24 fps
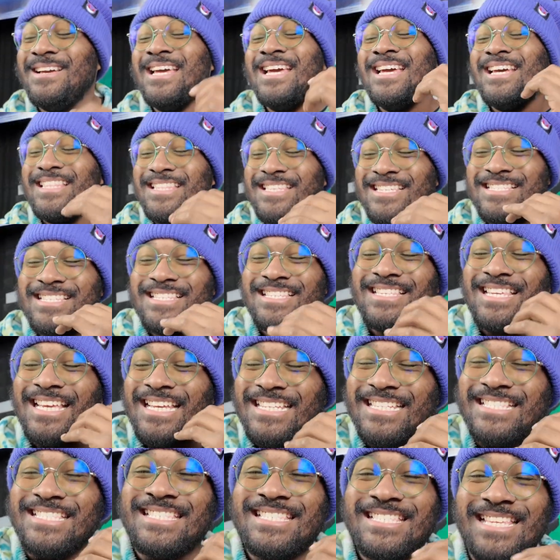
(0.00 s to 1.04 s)
This is
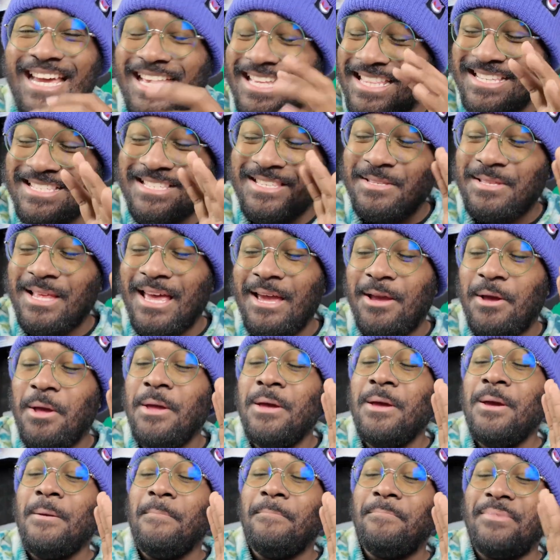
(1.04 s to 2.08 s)
insane. This is like
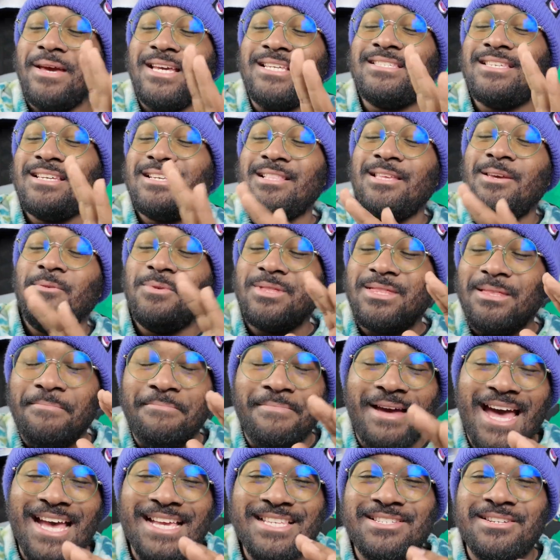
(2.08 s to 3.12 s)
basically what the
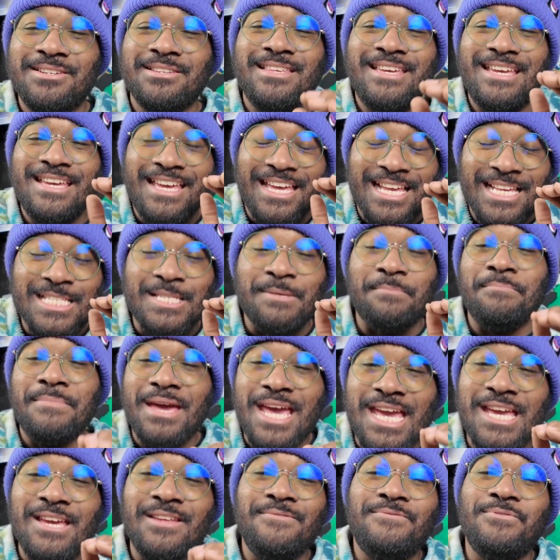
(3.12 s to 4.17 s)
Master League is
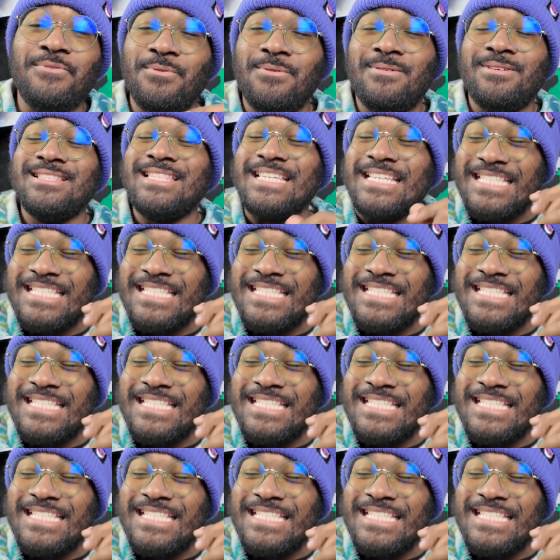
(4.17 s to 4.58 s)
made for.